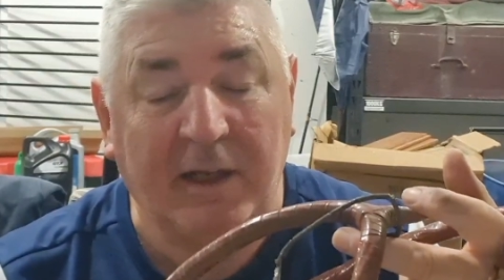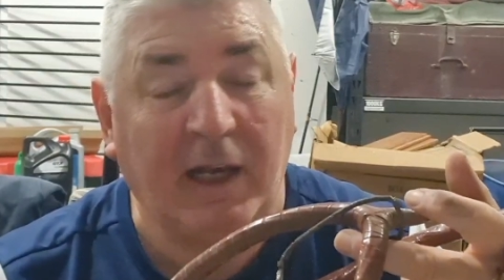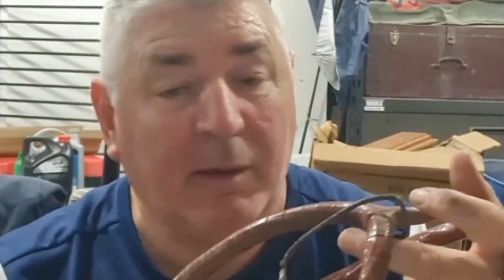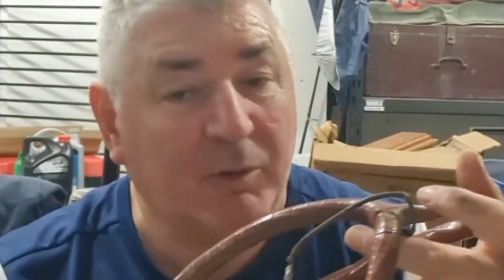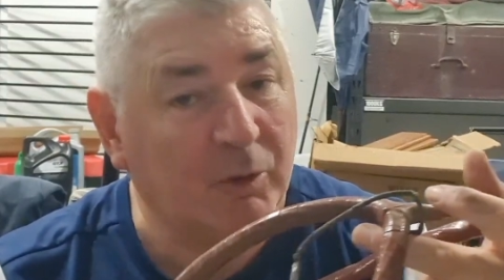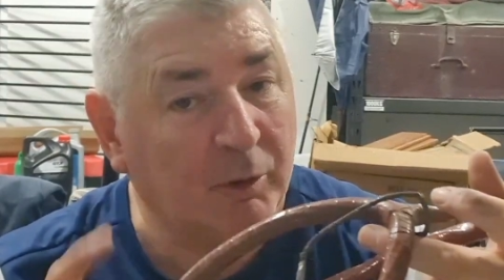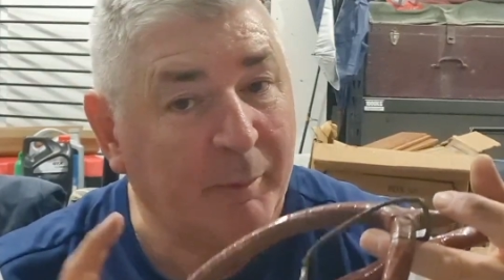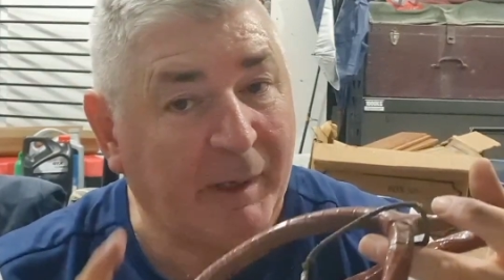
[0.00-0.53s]
Now we're
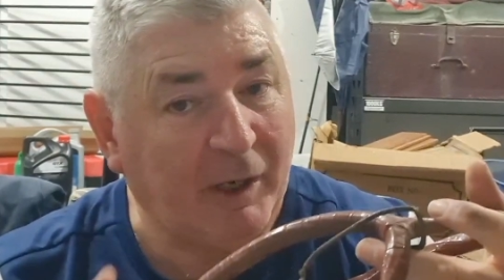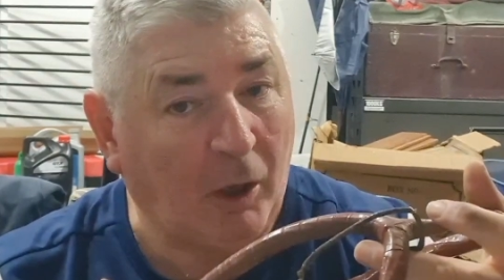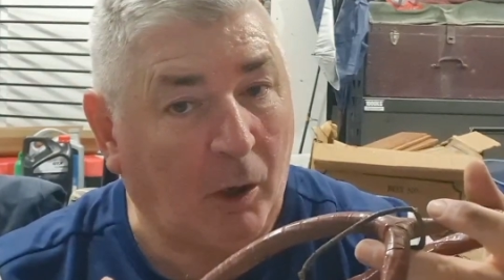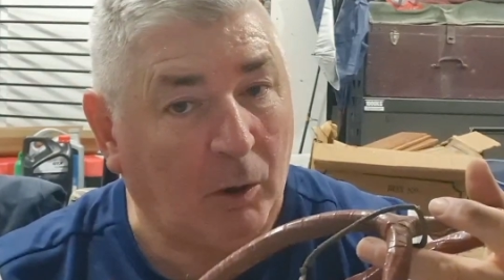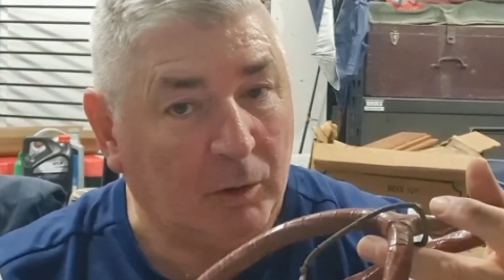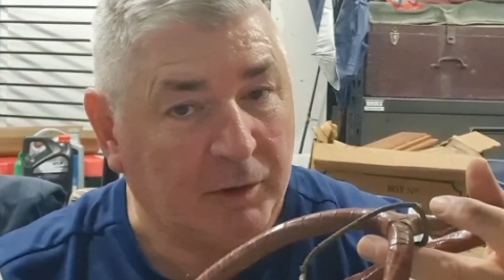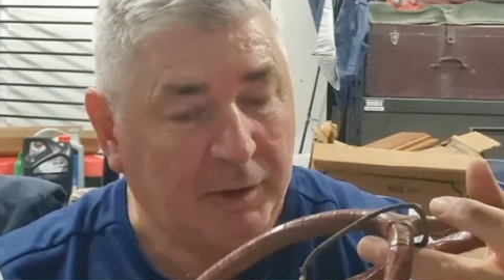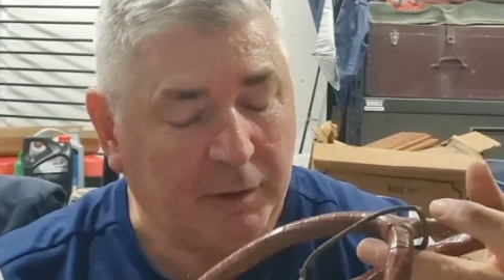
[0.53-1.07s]
talking about
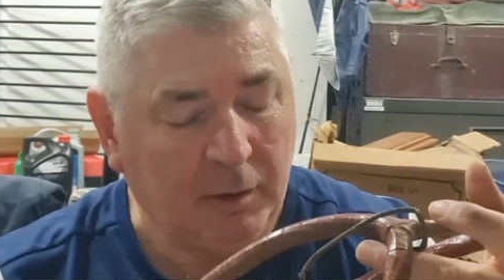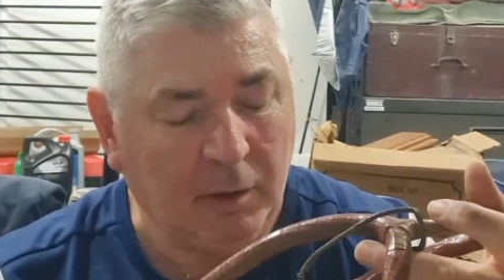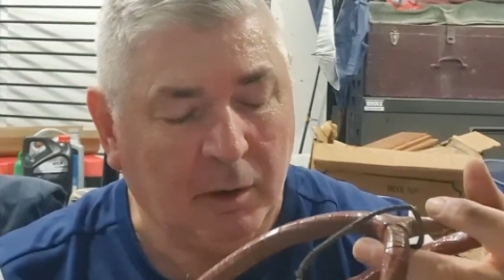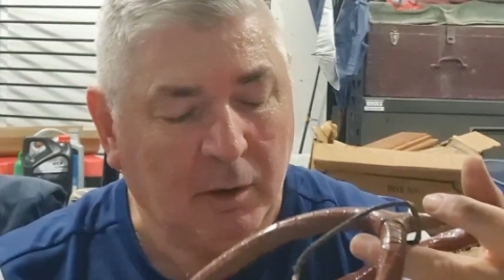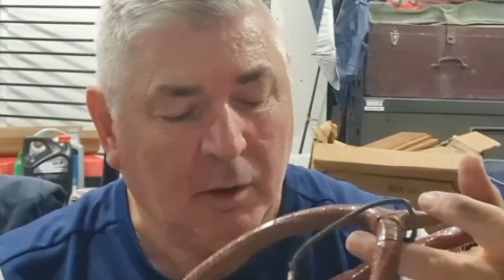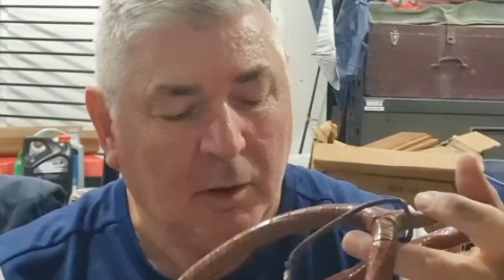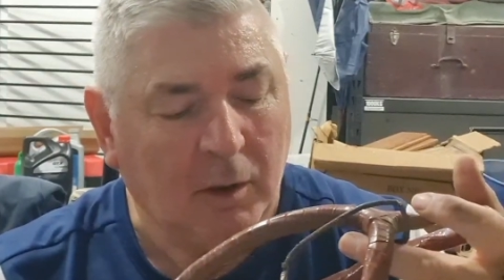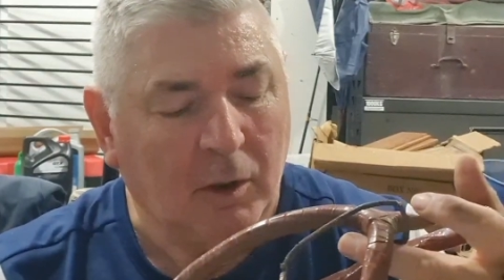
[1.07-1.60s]
Holden,
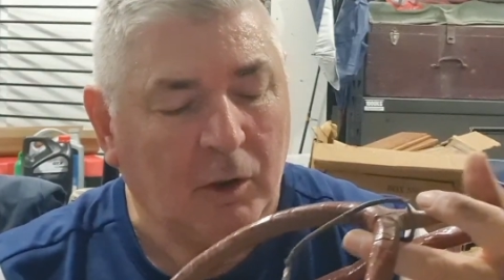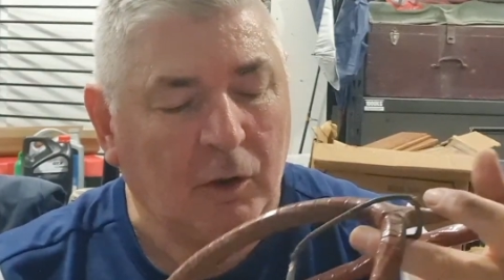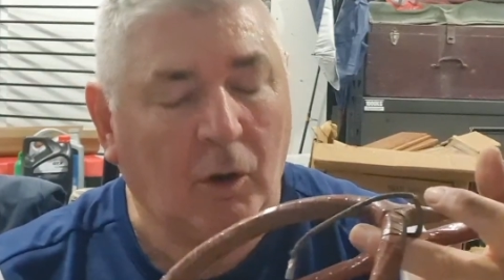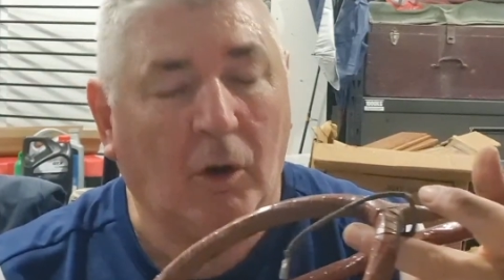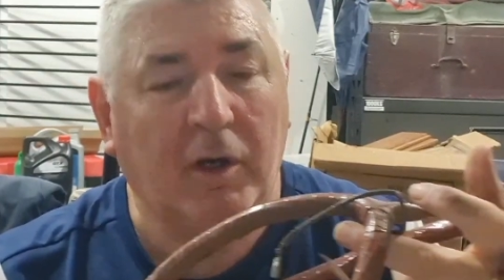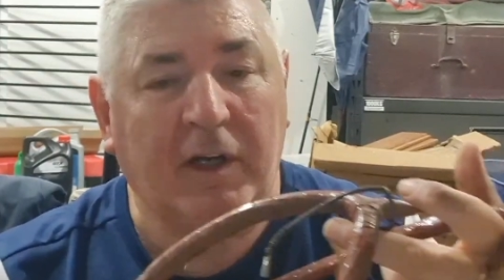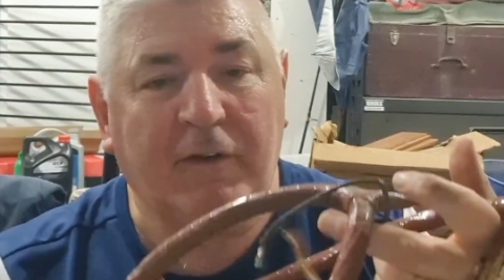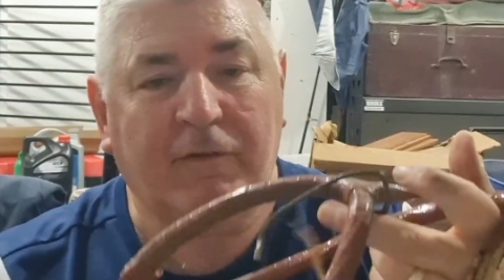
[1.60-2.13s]

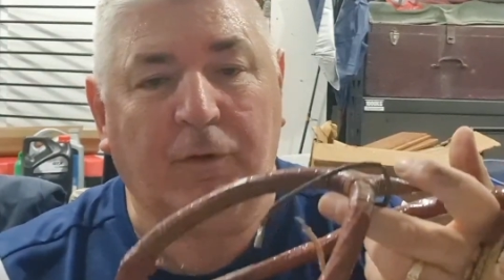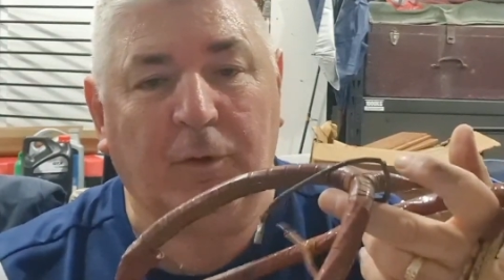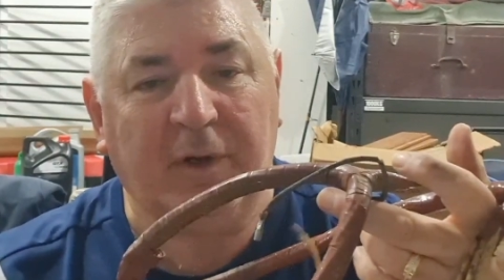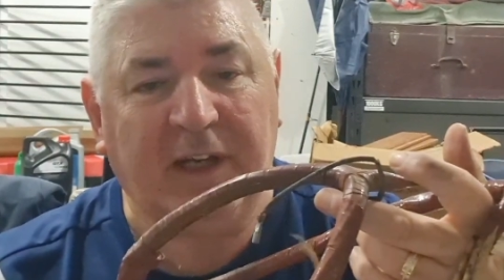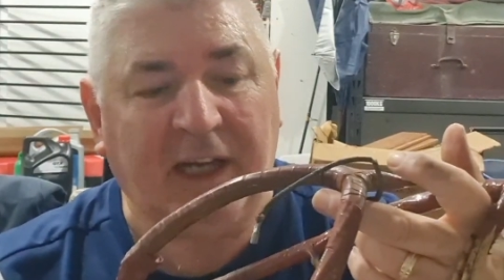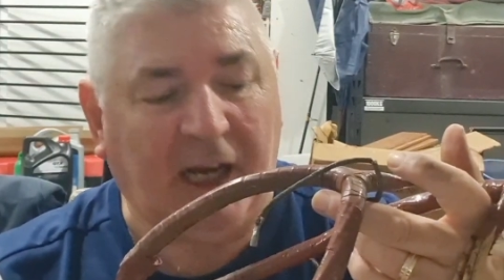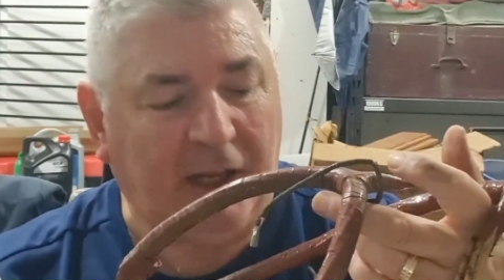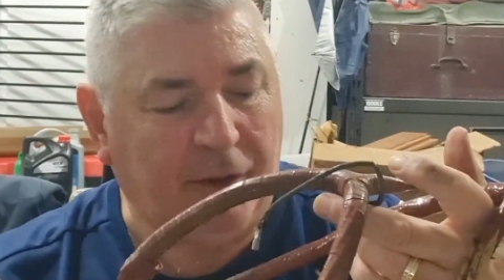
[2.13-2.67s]

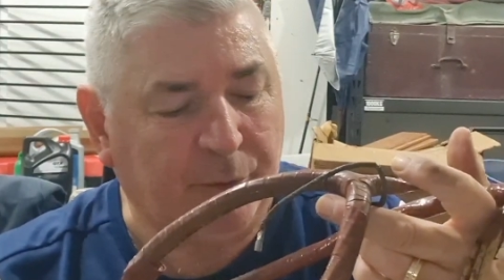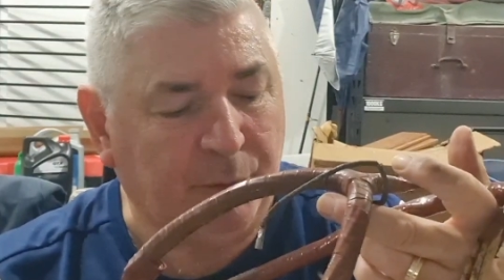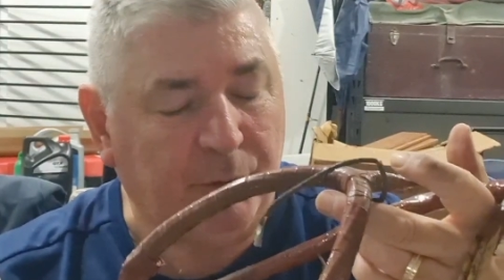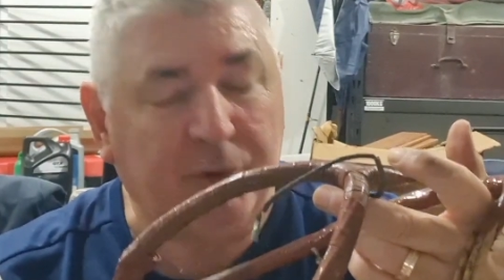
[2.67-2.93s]
1948 through